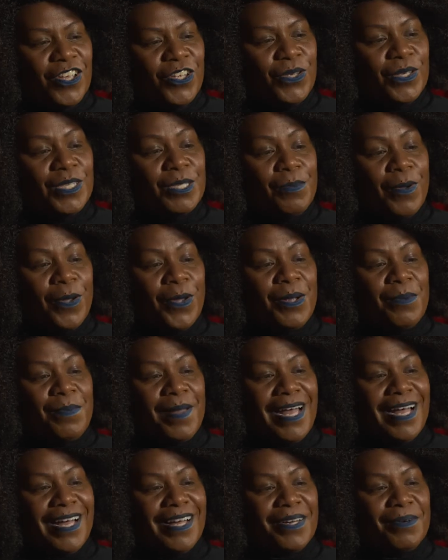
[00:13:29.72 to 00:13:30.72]
You spoke
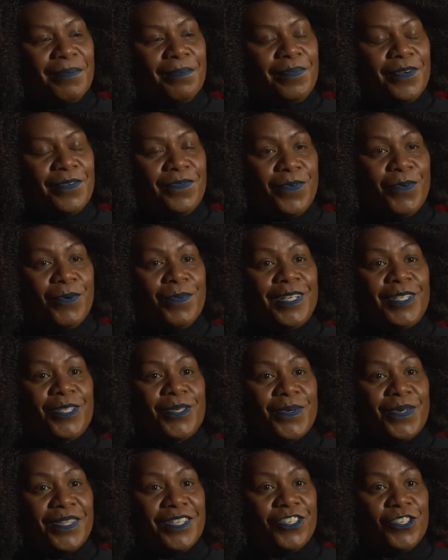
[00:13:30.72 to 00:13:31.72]
about performing
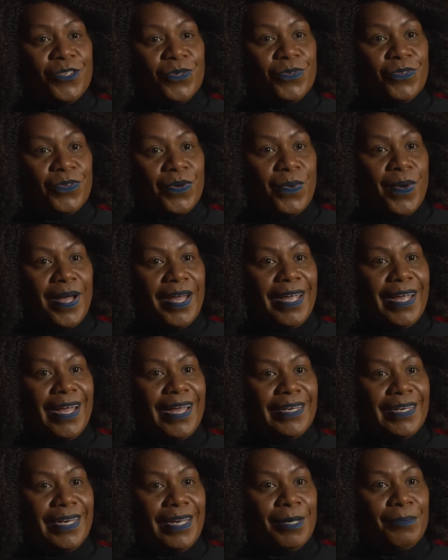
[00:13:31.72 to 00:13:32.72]
Took the Children Away
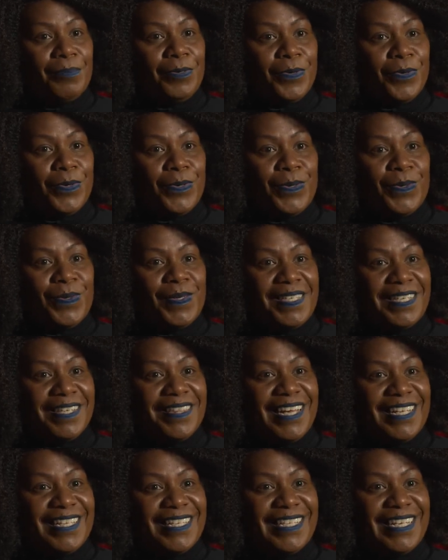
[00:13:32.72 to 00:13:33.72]
at La Perouse, and
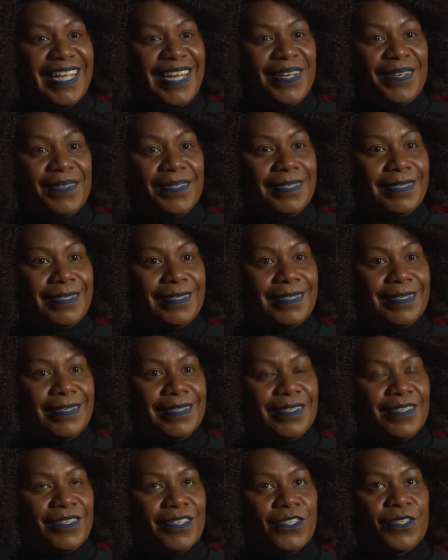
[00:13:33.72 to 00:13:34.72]
that sounds
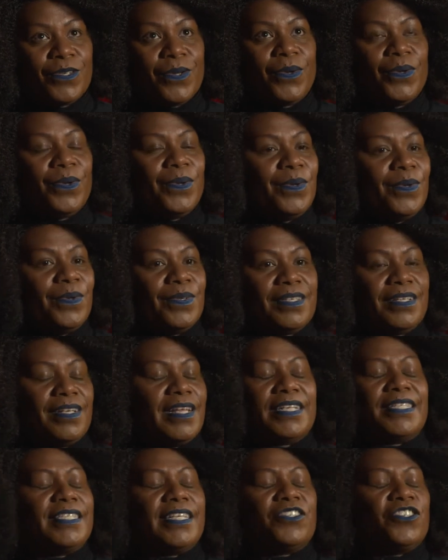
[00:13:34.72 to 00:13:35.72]
it's
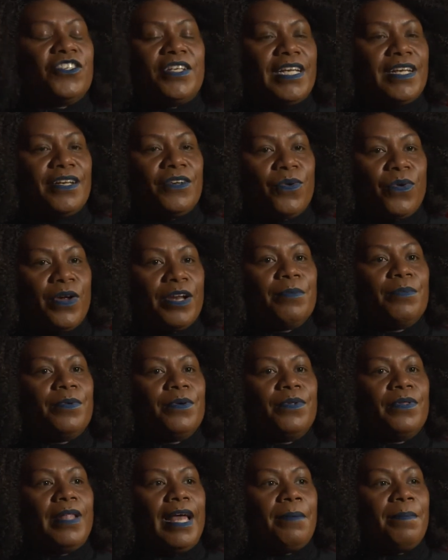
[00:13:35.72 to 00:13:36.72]
like such an
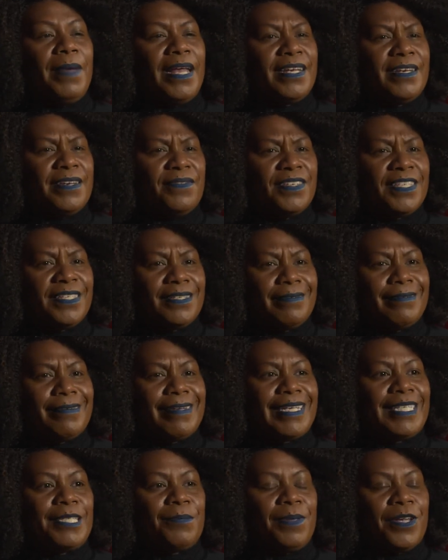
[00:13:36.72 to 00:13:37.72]
incredible and magnificent
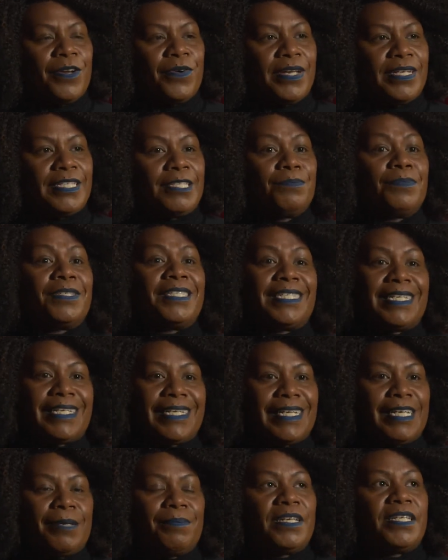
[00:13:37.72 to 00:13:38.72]
experience,
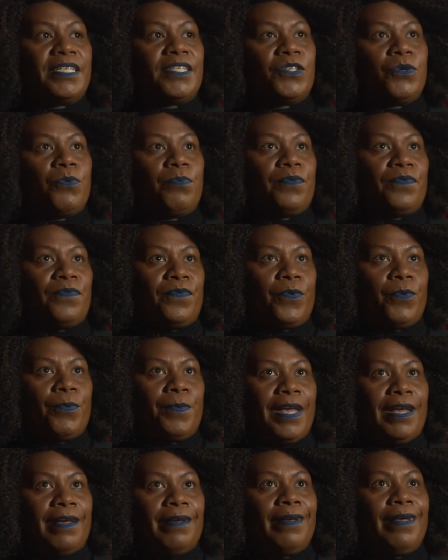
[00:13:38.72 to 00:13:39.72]
particularly because you're
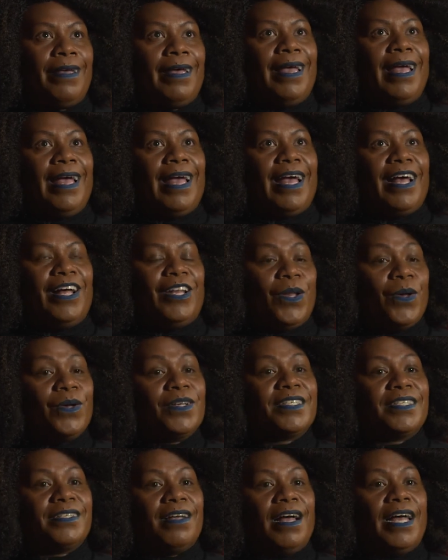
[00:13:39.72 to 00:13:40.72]
performing
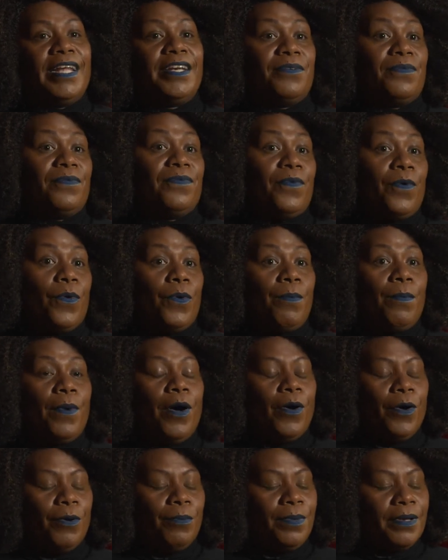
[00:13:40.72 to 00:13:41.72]
alongside and for
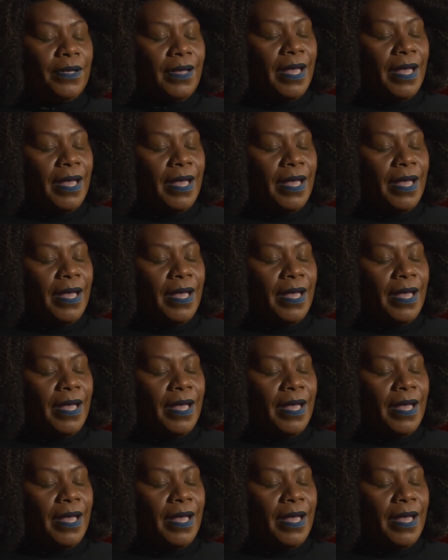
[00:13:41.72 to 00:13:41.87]
mob.